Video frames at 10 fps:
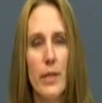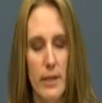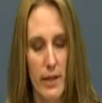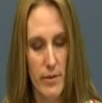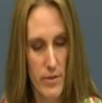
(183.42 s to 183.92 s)

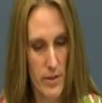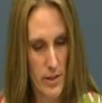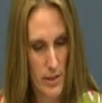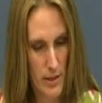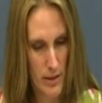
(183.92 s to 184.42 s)

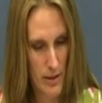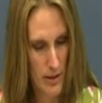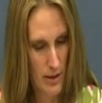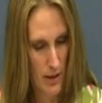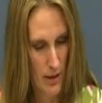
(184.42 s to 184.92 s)
319
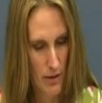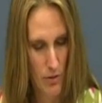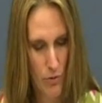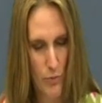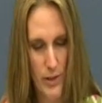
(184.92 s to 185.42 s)

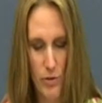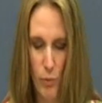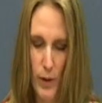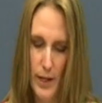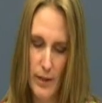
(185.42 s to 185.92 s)
and
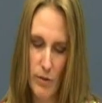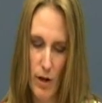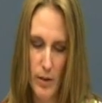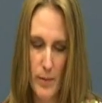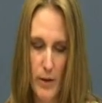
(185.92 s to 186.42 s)
320
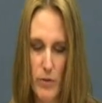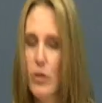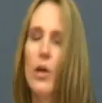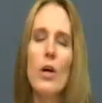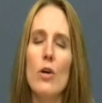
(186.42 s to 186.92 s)
talk
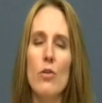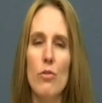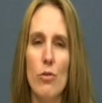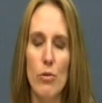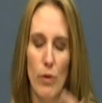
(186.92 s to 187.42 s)
about
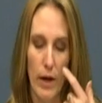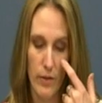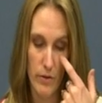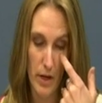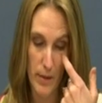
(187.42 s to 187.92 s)
two
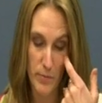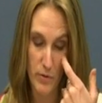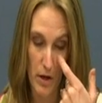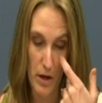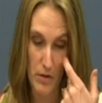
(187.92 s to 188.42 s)
other
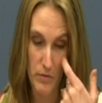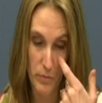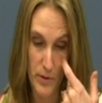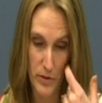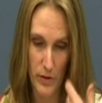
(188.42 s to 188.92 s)
types of
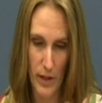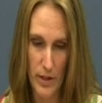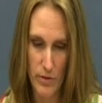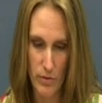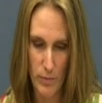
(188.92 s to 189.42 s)
special
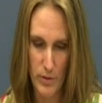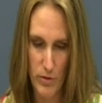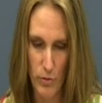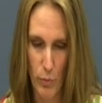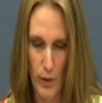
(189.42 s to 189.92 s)
occasion
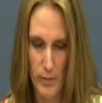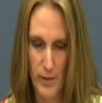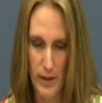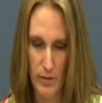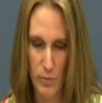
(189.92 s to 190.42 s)
speeches, one
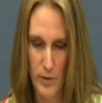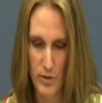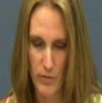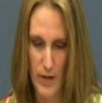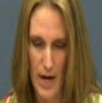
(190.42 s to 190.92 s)
being a
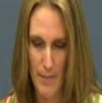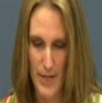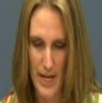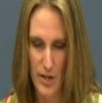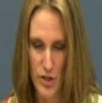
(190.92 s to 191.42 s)
speech of
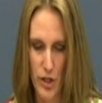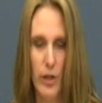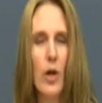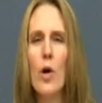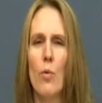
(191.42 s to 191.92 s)

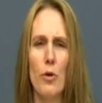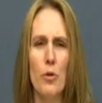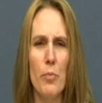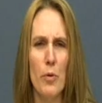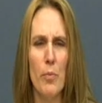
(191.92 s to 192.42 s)
nomination, where
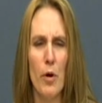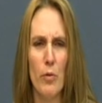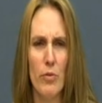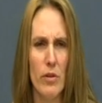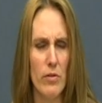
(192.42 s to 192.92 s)
you
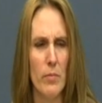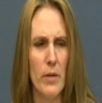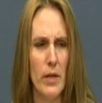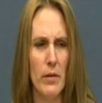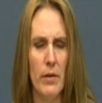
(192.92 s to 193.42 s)
propose that
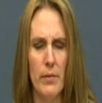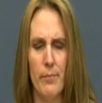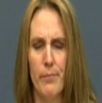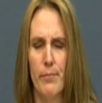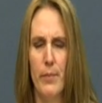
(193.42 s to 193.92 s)
somebody
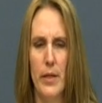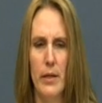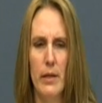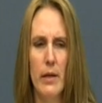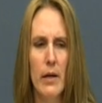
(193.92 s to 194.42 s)

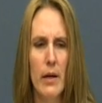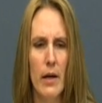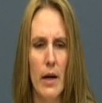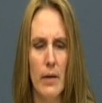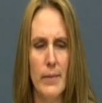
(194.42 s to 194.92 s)
be
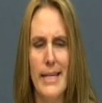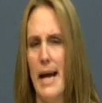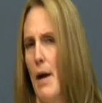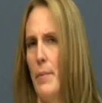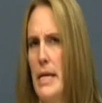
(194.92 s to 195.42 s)
a
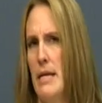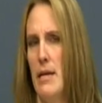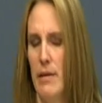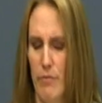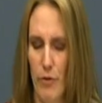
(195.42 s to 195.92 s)

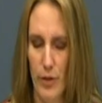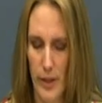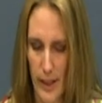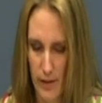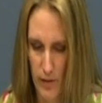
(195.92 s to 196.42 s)
nominee for
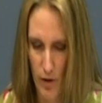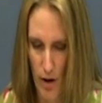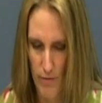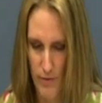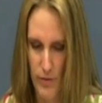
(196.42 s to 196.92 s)
an elected
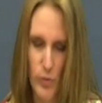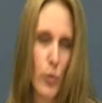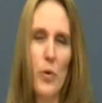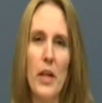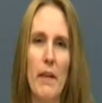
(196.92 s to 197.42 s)

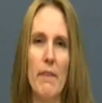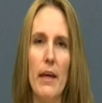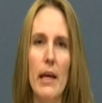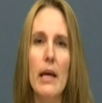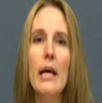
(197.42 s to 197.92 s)
office or that
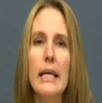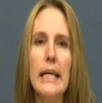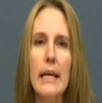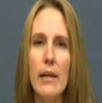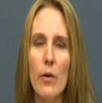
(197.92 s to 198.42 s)
they
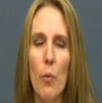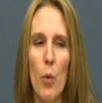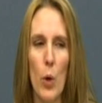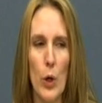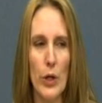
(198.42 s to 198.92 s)
get an
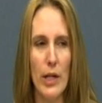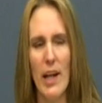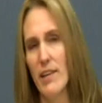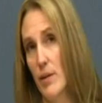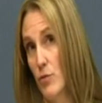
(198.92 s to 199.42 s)
award.
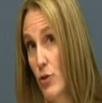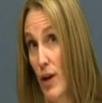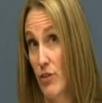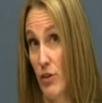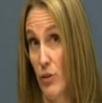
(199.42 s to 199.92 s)
A lot of times
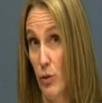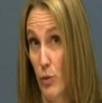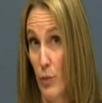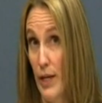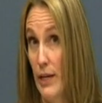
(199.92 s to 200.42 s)
you actually do
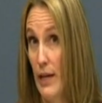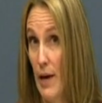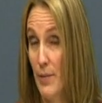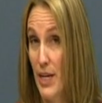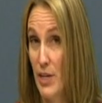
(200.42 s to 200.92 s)
a written
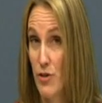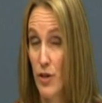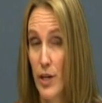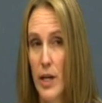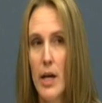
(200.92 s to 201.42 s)

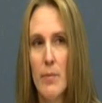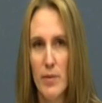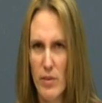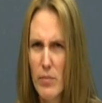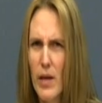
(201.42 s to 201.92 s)
nomination,
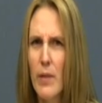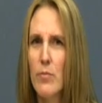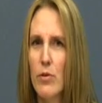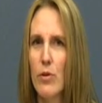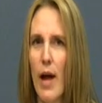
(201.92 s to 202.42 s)
but
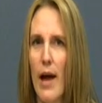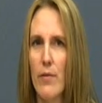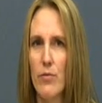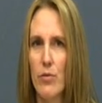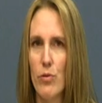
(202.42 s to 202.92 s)
sometimes you're
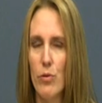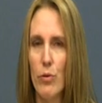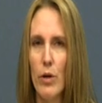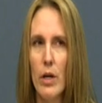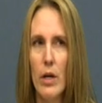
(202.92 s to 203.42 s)
asked
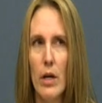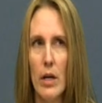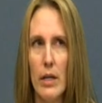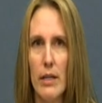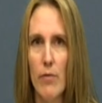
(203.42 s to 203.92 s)
to
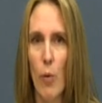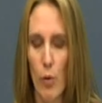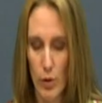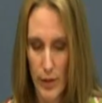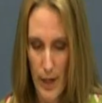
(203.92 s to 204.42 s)
give
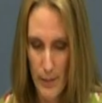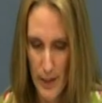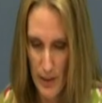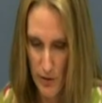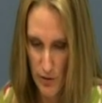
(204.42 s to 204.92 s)
oral
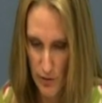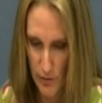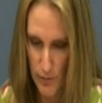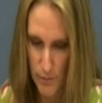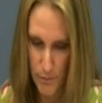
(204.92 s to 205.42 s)

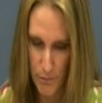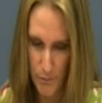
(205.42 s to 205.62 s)
nominations.